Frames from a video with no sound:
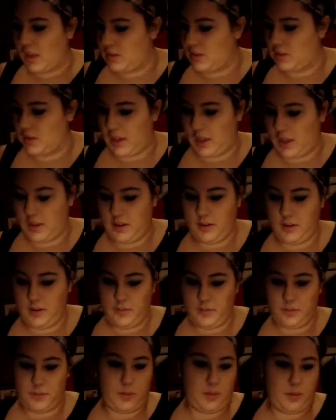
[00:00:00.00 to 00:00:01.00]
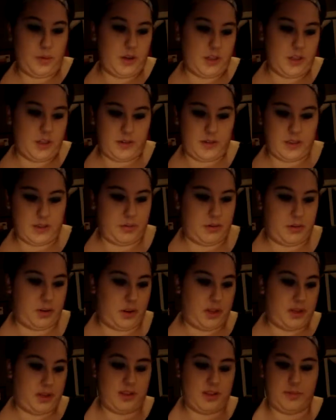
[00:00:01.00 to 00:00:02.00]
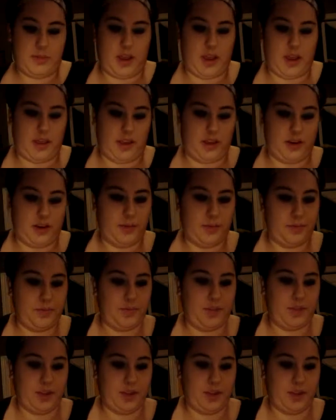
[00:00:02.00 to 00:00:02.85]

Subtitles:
So then, what we want to do is put on some eyeliner.